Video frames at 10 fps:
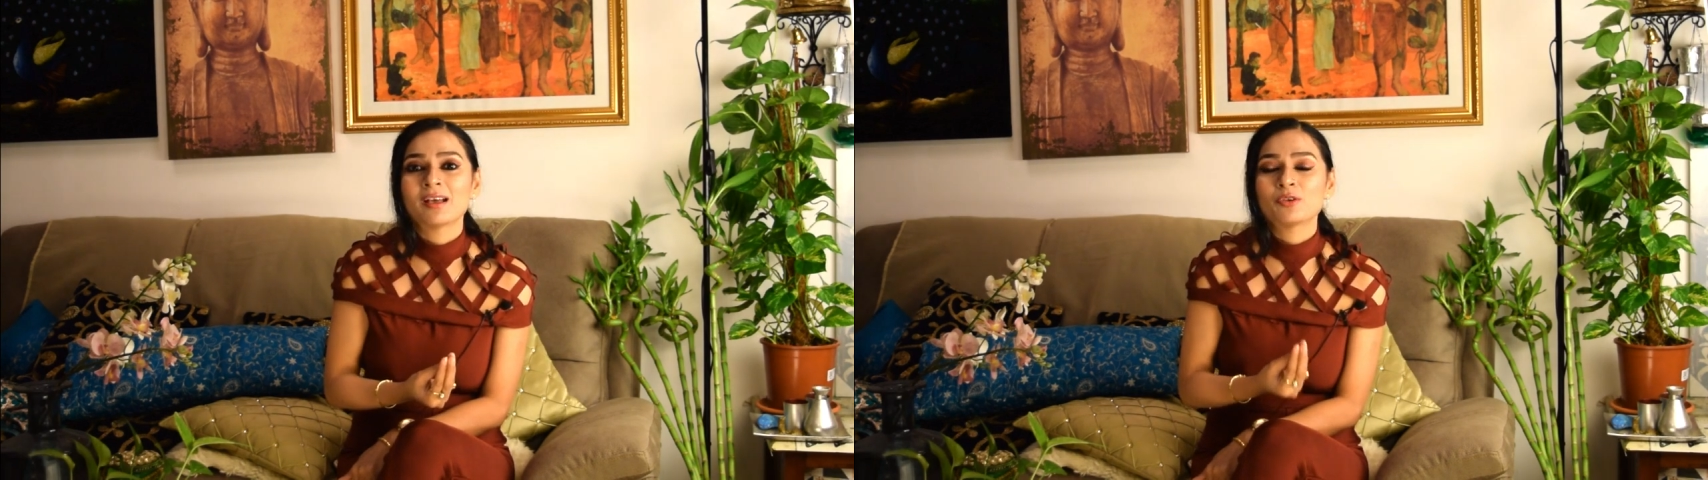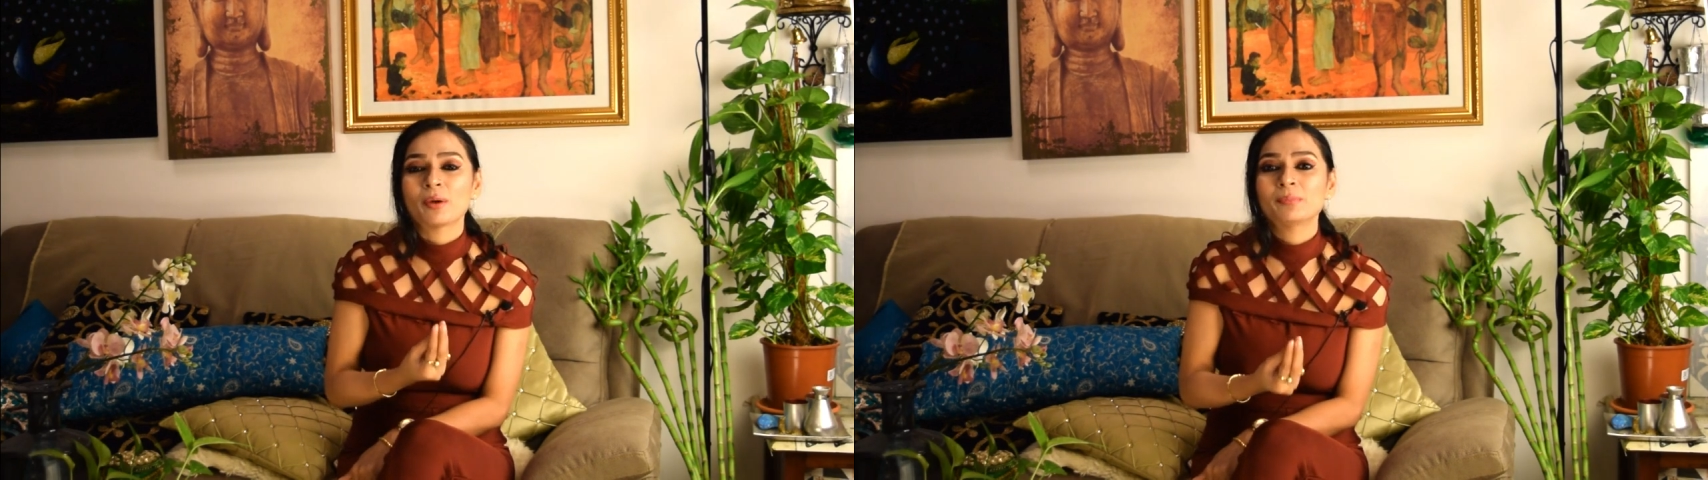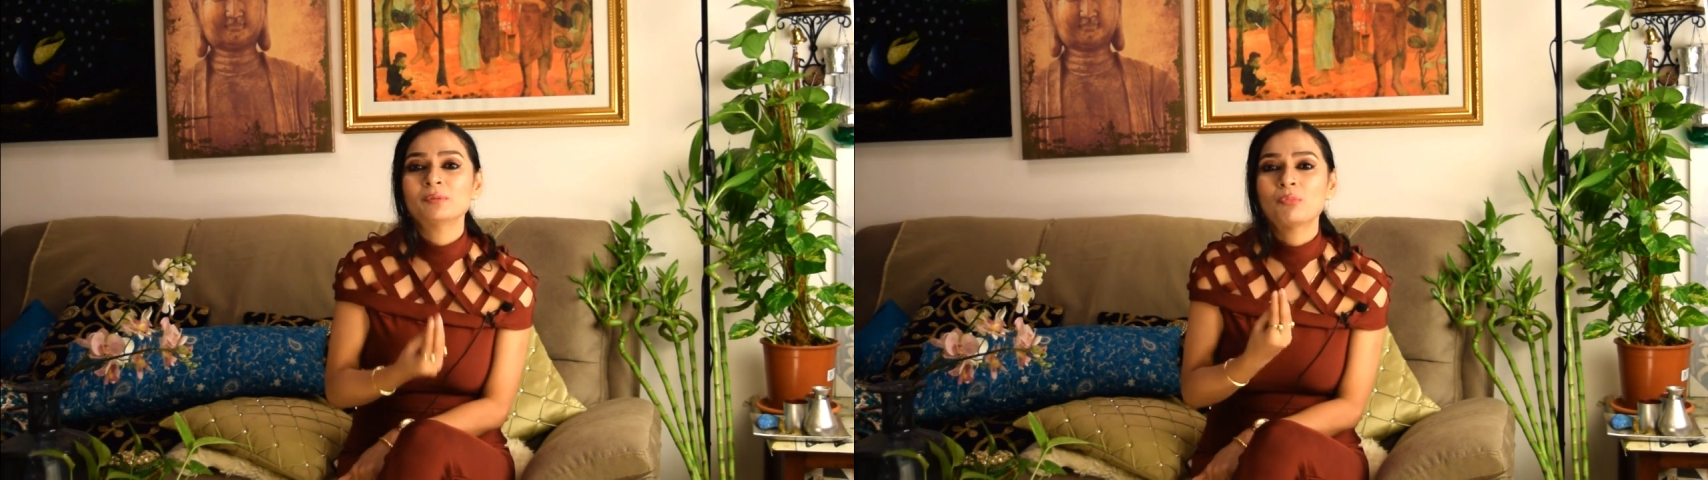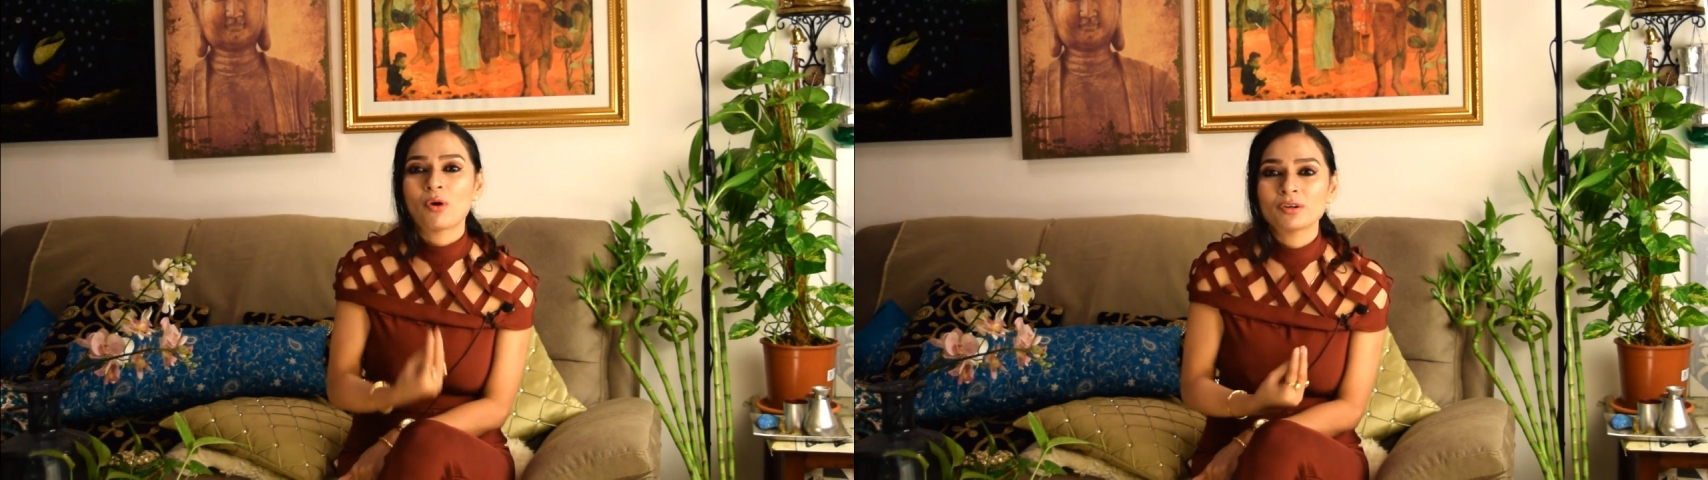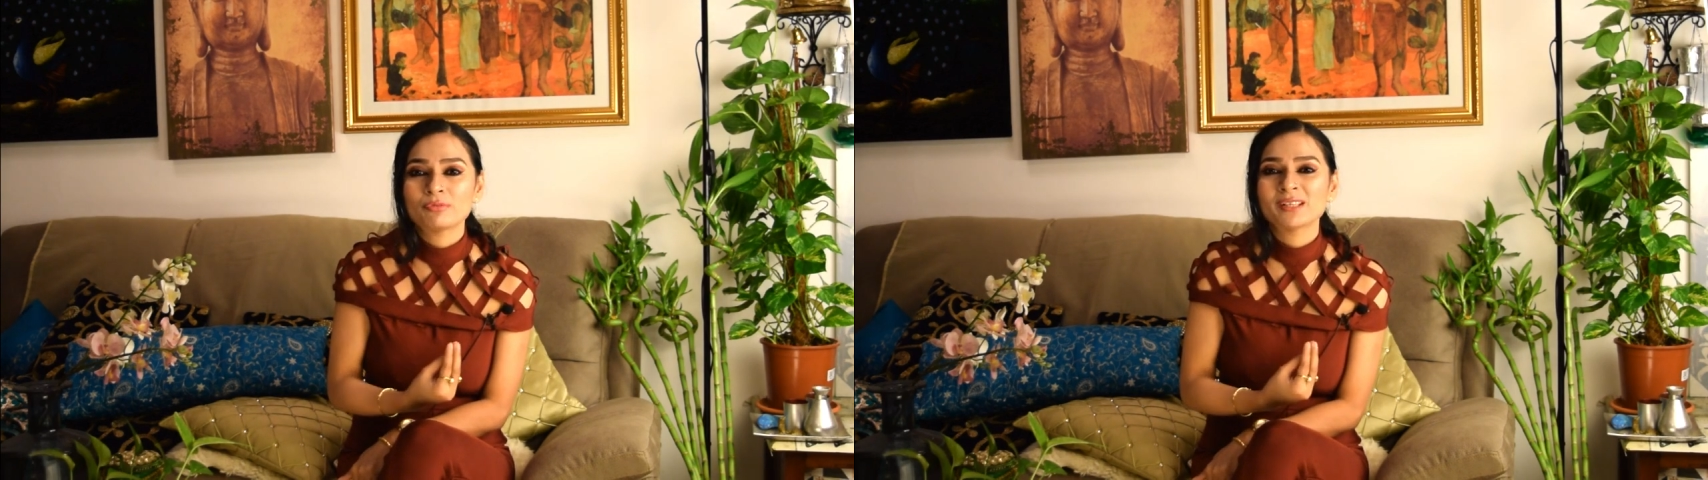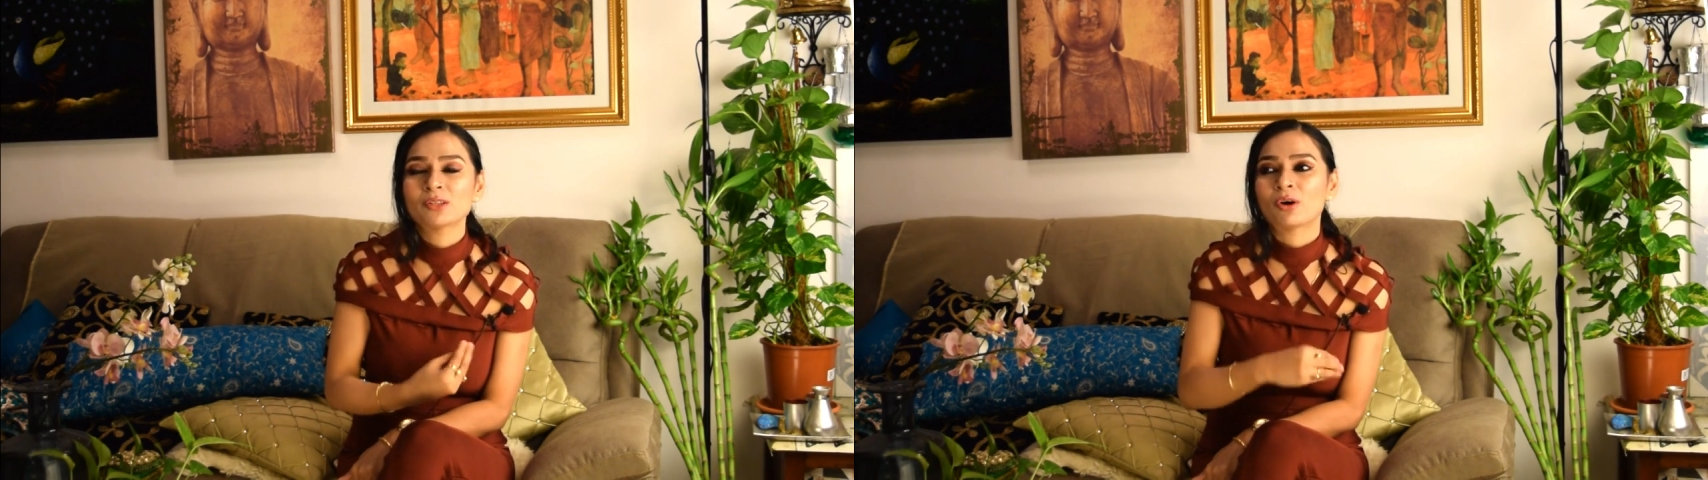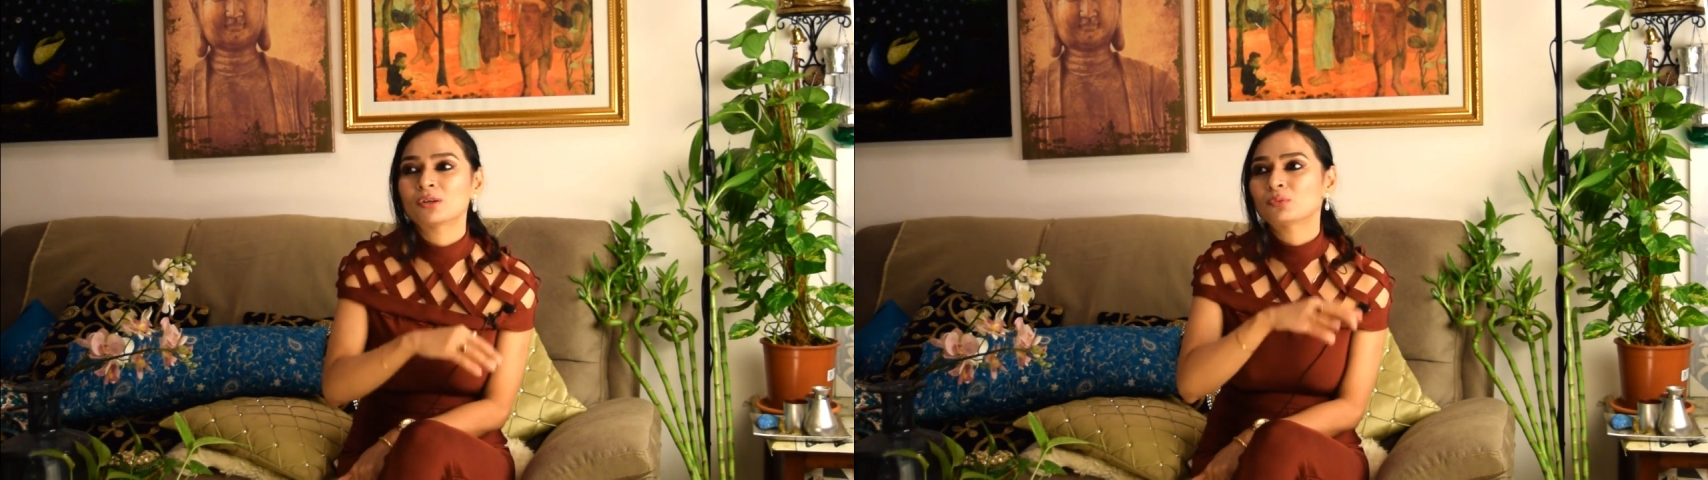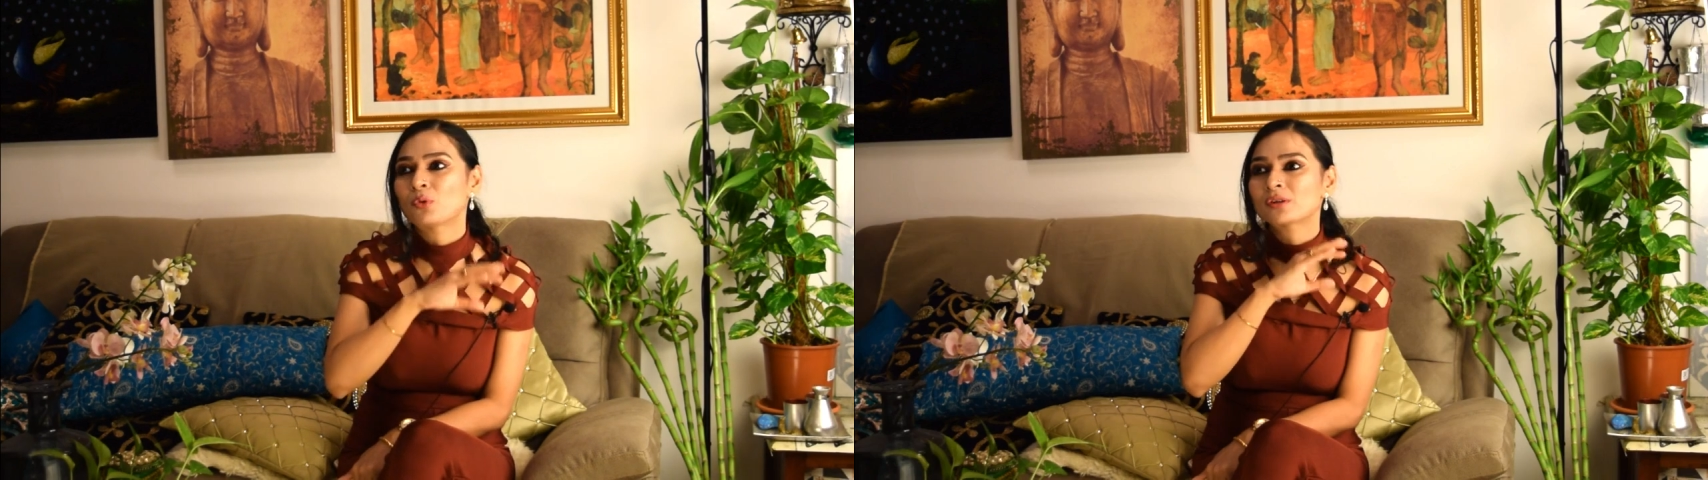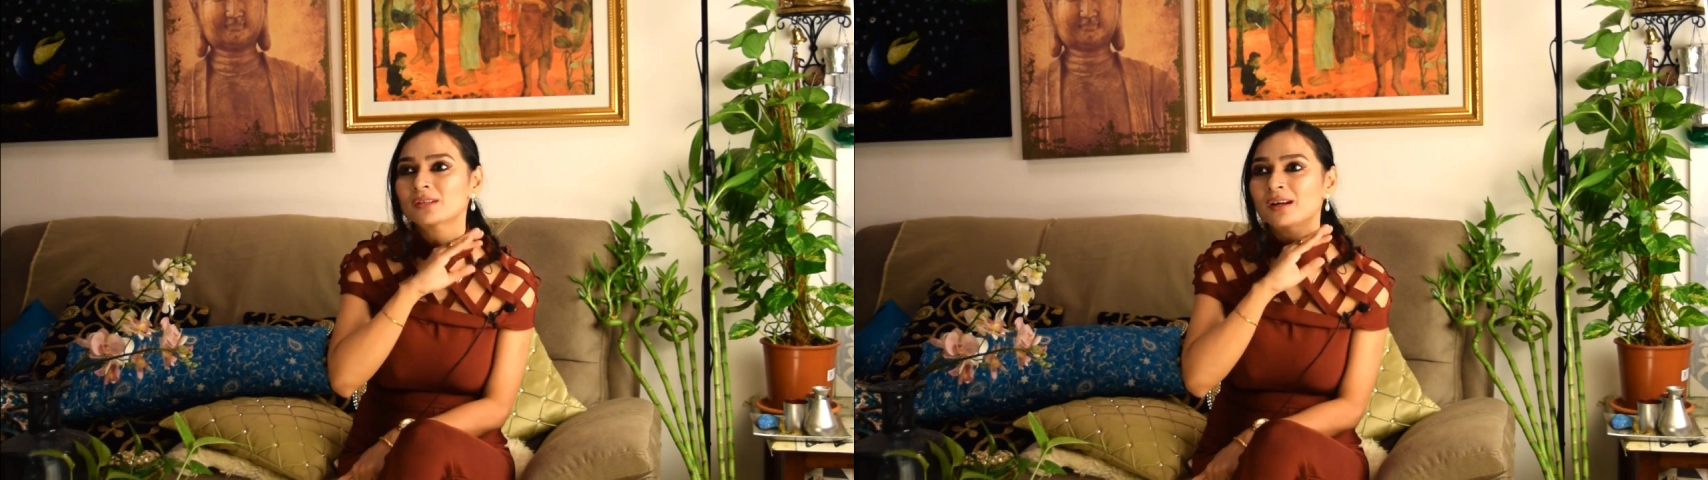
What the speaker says: you have been born with, or what